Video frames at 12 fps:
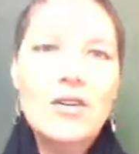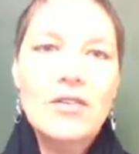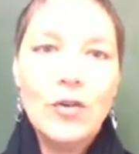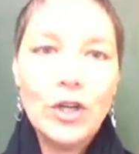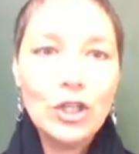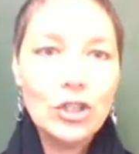
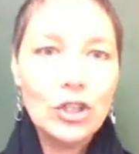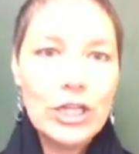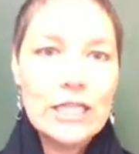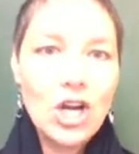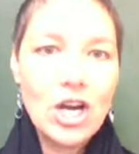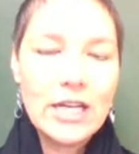For your
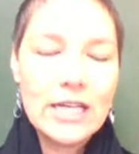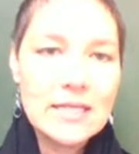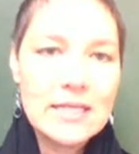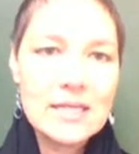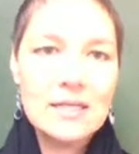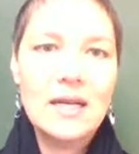learning
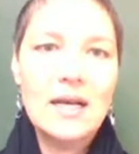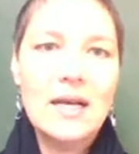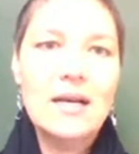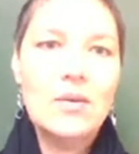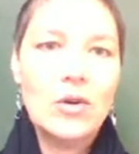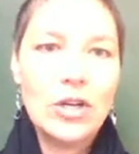targets,
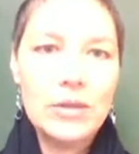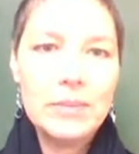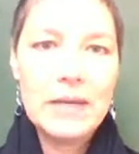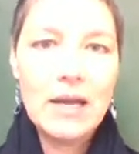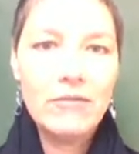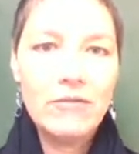we're going to
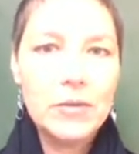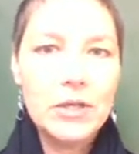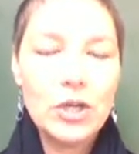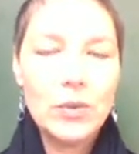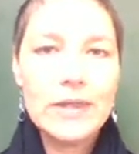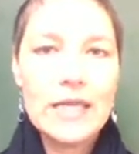become
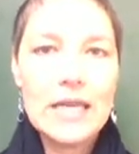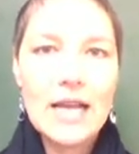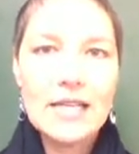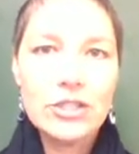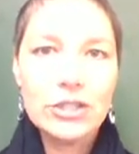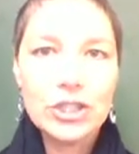familiar with the
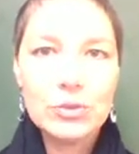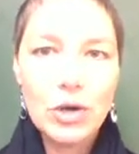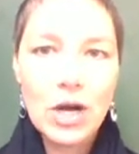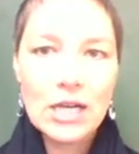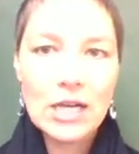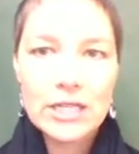iSearch
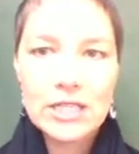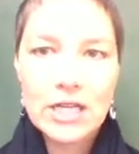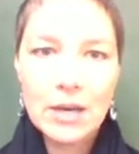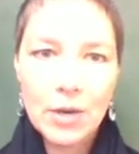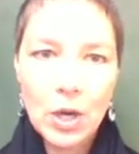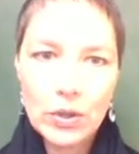project
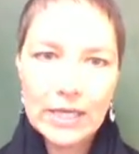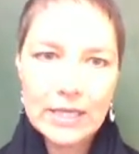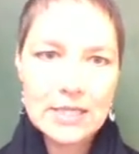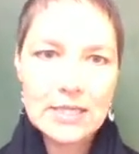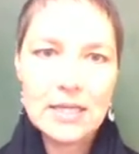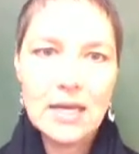
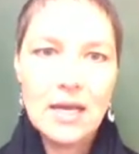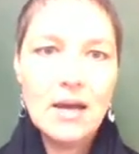components,